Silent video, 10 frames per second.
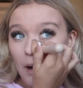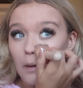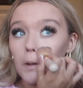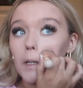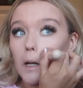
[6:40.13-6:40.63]
But
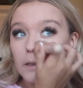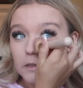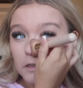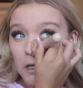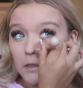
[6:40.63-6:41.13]
I would like to
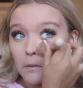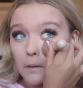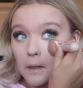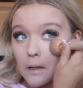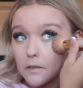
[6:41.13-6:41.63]
start
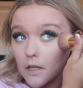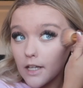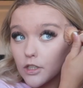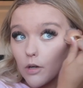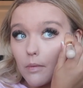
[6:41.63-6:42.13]
doing it, because I
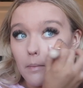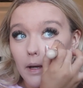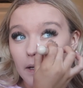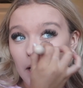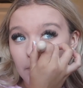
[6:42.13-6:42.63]
actually got my
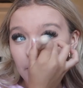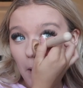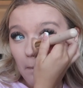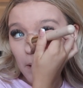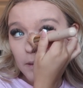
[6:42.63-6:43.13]
makeup
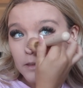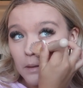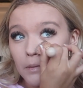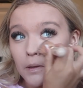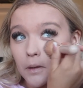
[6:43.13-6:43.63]
done by
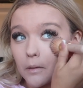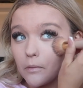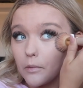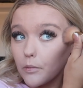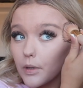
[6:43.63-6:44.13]
someone
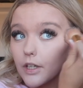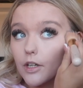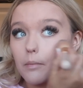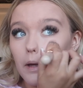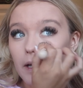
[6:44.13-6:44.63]
who's really
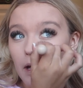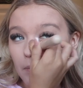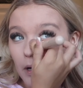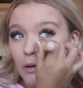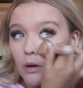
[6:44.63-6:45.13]
good at makeup
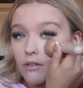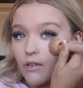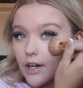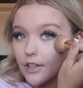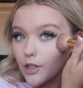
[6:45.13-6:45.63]
and like
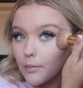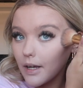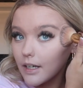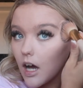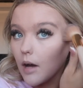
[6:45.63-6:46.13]
qualified in doing
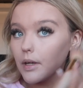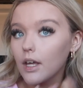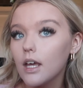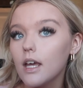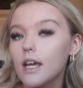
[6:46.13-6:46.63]
makeup,
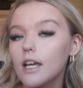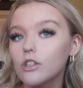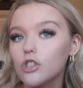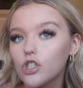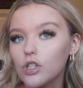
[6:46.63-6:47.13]

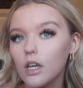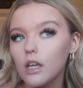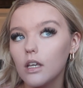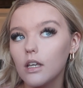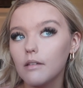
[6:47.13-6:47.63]
and
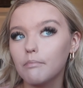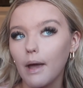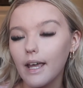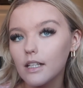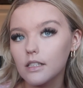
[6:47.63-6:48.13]
she
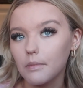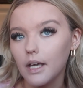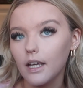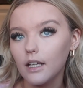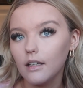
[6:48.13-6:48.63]
baked
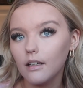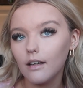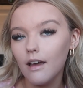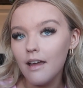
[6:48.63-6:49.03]
me